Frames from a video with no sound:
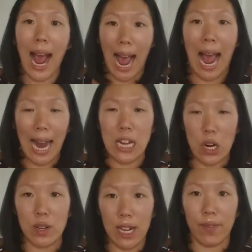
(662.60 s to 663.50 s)
I
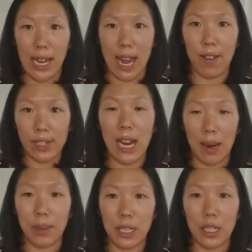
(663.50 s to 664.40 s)
don't even have
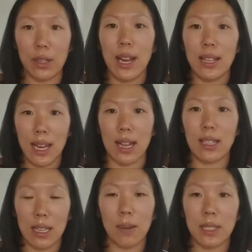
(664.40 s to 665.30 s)
time to do a
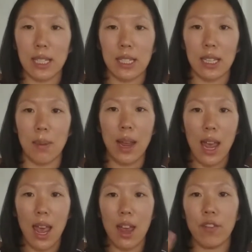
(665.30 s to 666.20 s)
10-step system
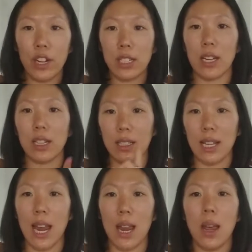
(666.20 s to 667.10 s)
every single
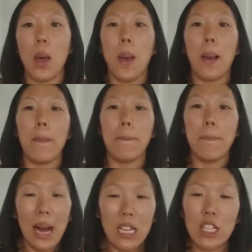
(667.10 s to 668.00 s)
day,
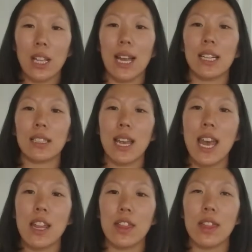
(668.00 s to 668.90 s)
much less
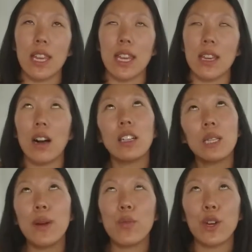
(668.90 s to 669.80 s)
hit the
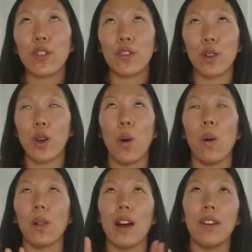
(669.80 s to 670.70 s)
ultimate wonderful
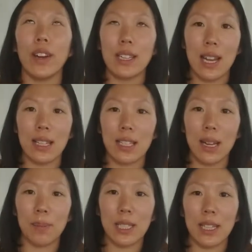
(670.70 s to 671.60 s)
goal of a
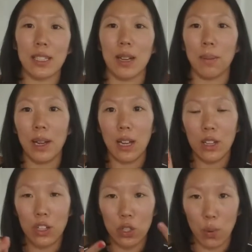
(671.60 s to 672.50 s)
10-step system
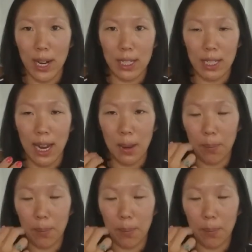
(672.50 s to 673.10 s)
twice a day.